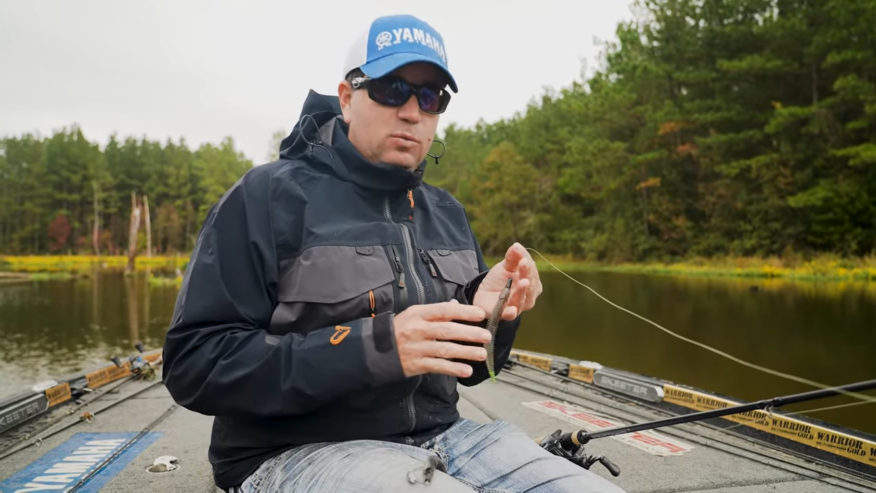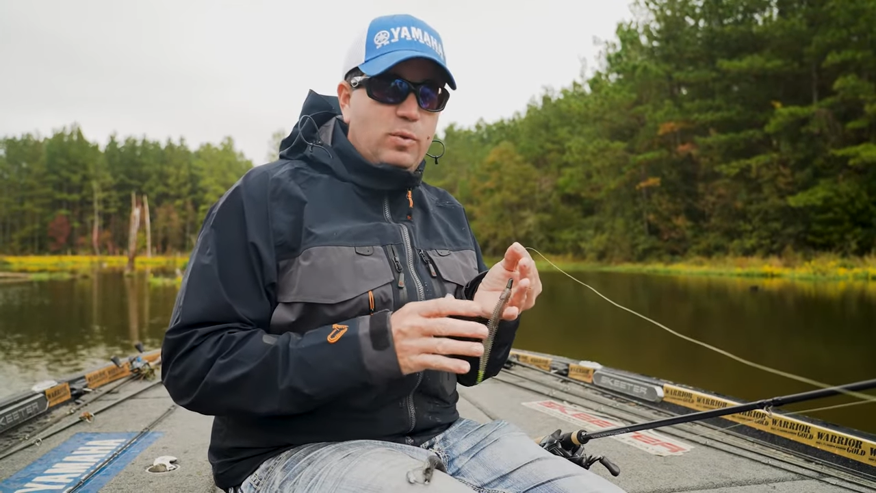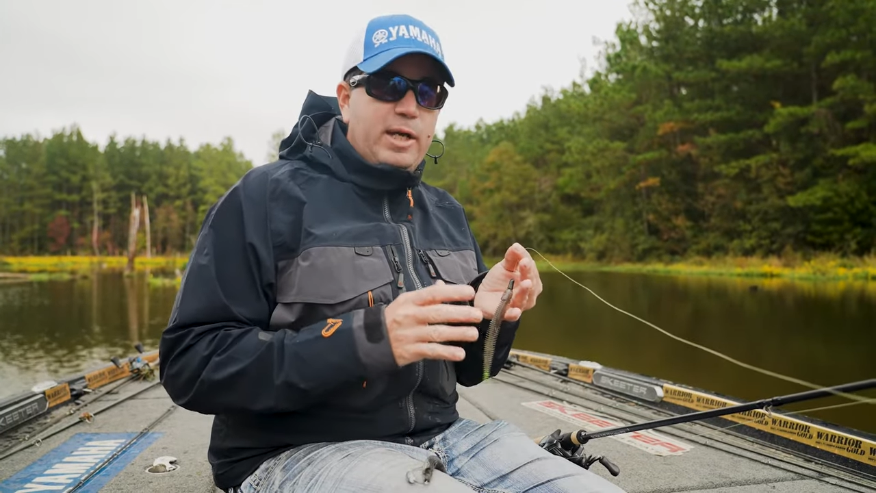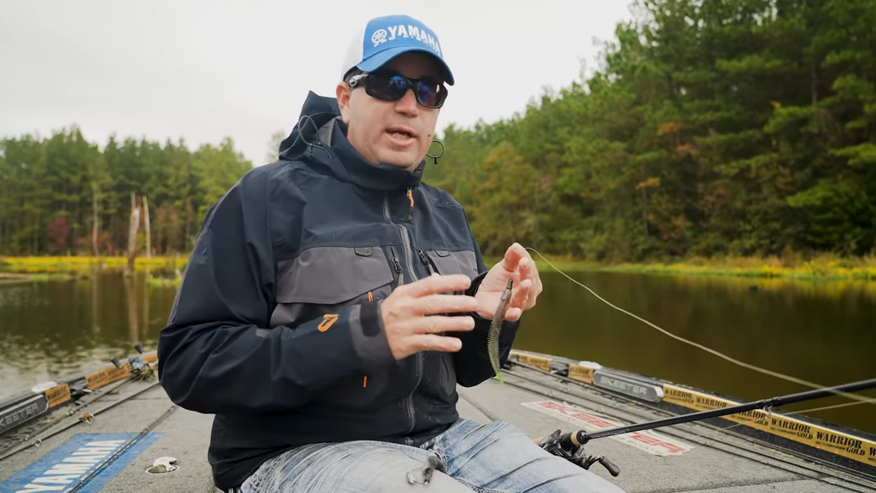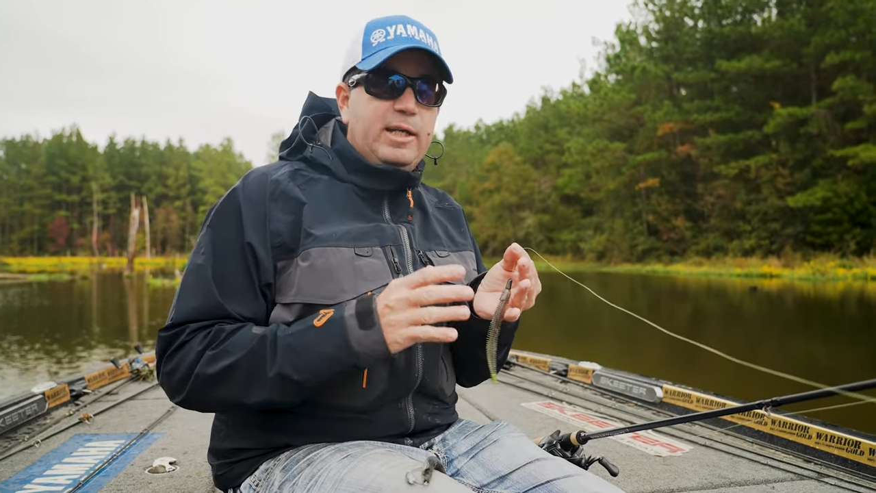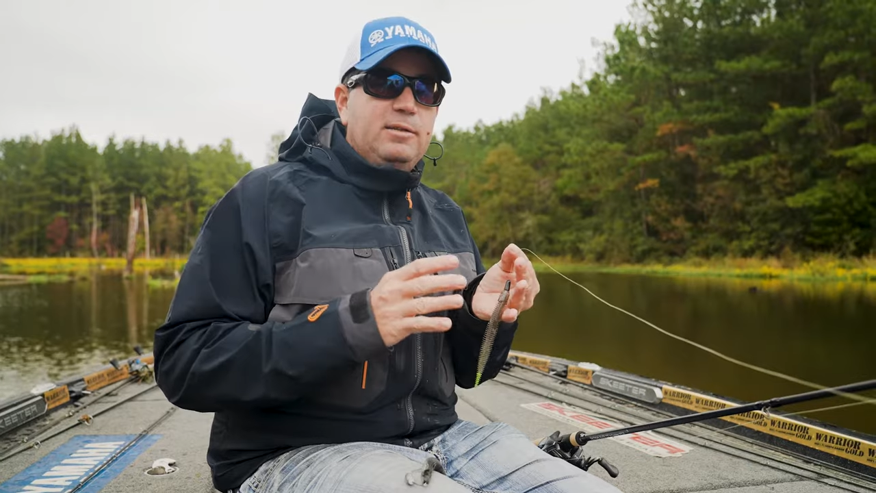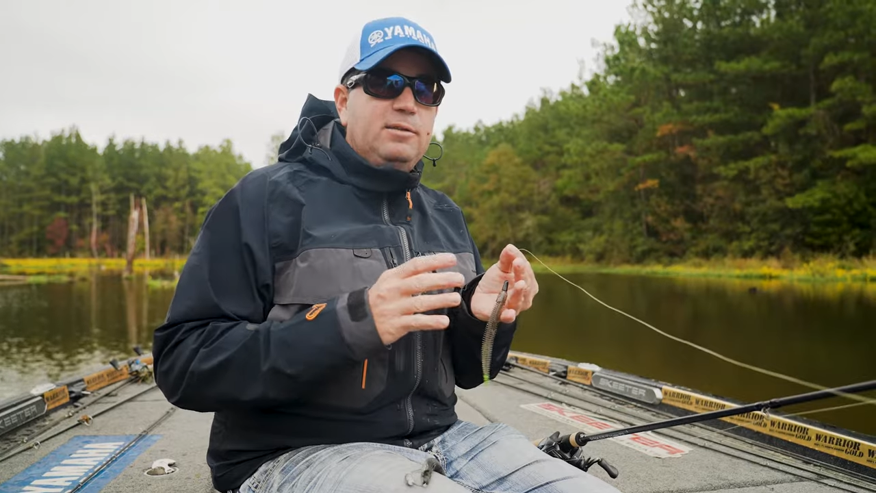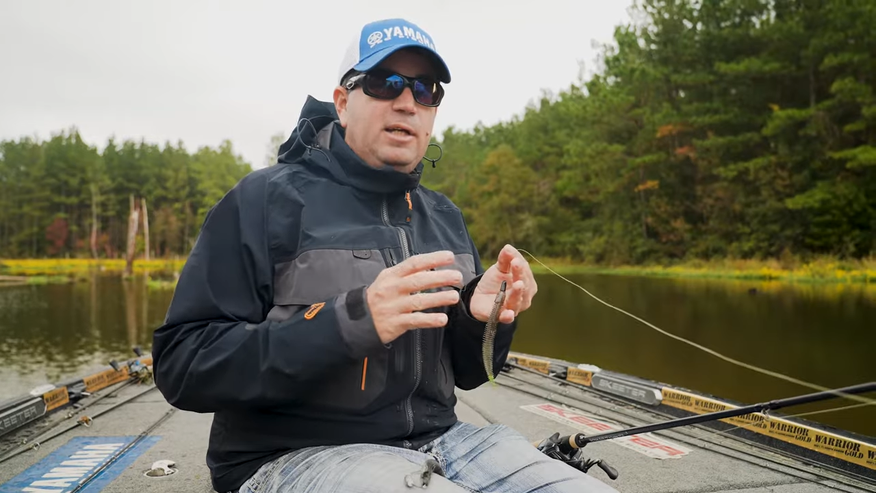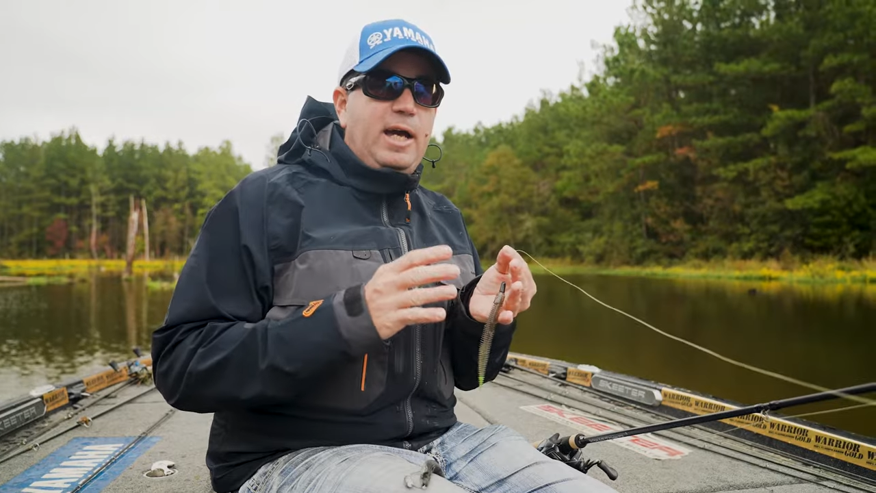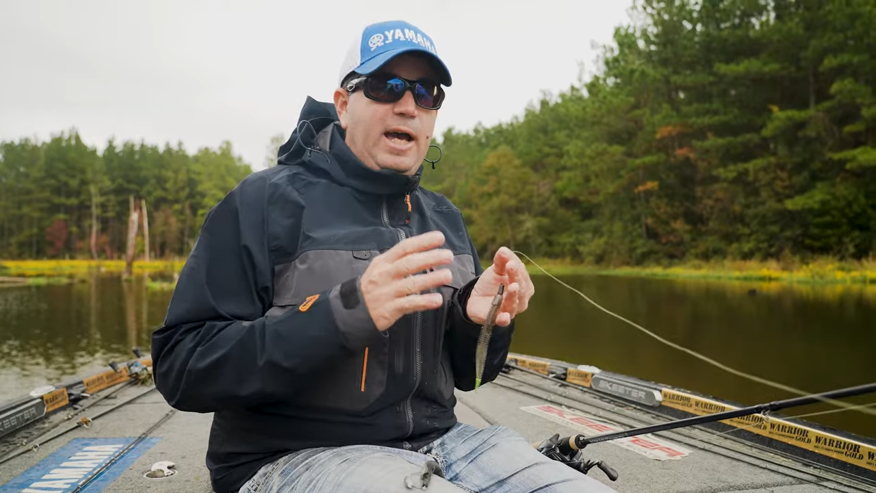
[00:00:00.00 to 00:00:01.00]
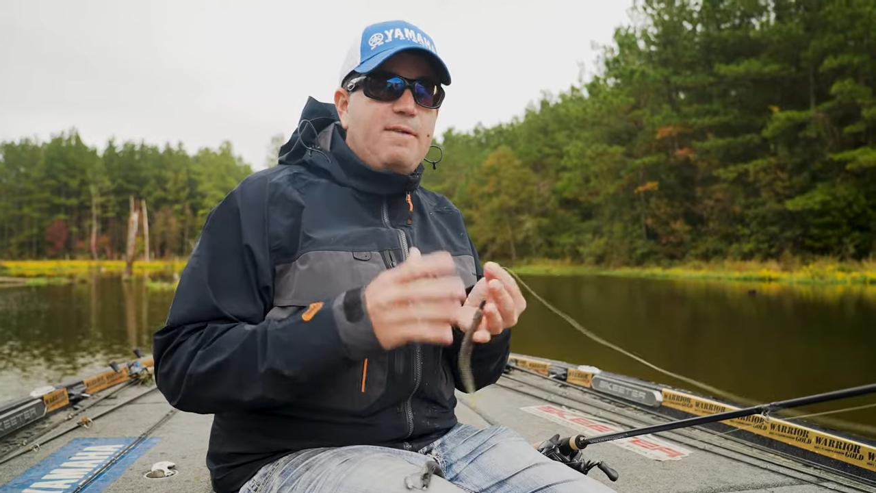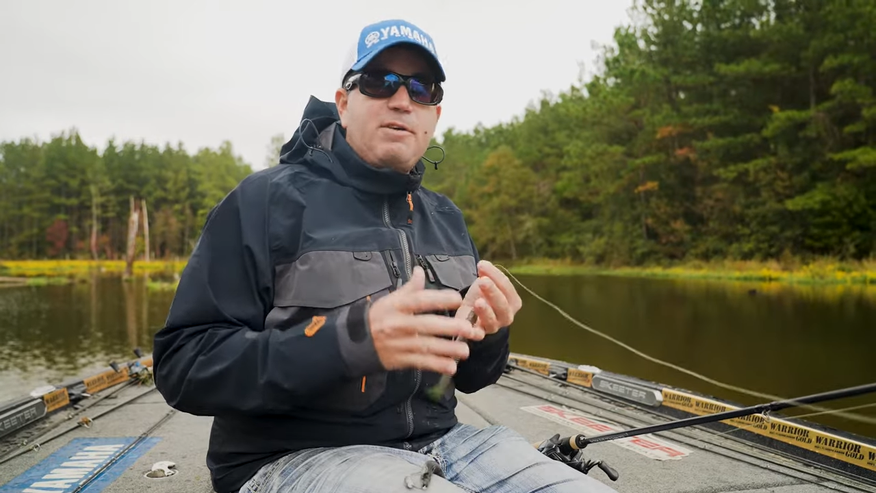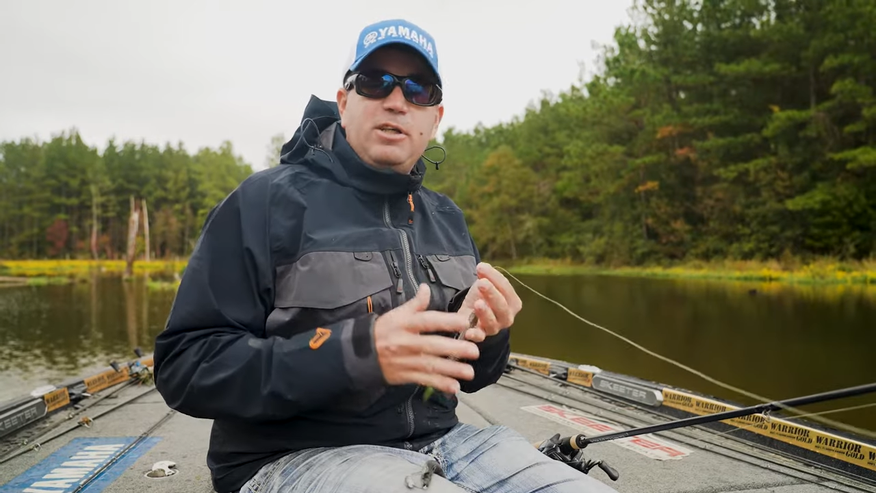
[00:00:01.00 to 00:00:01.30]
when I have